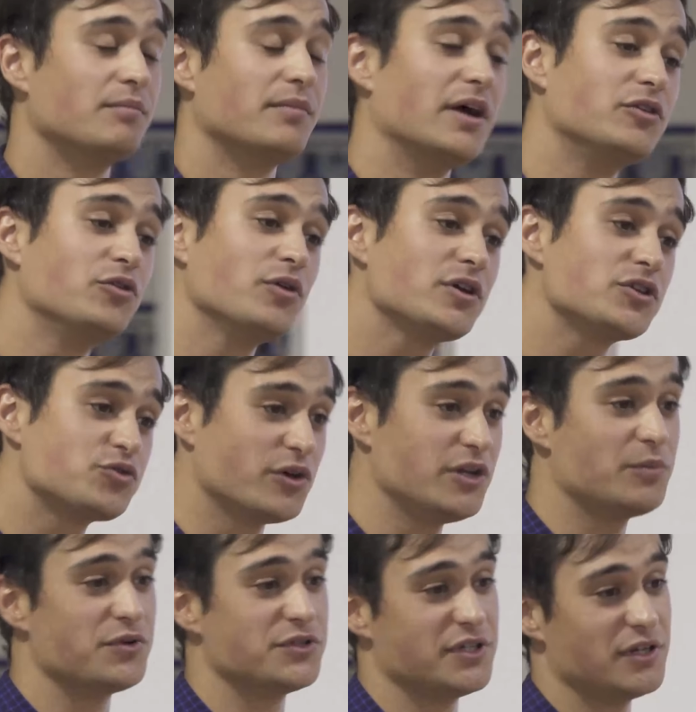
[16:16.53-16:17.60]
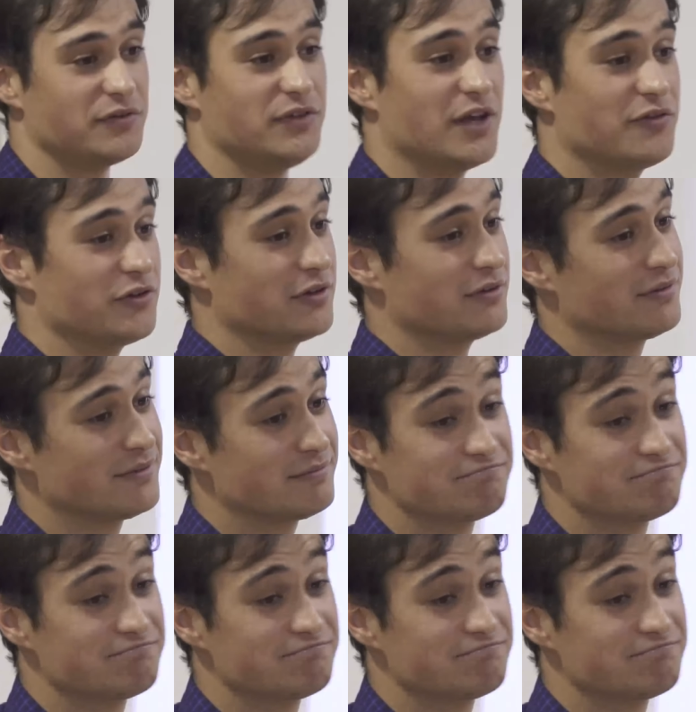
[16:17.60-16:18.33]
by doing 20% of the effort.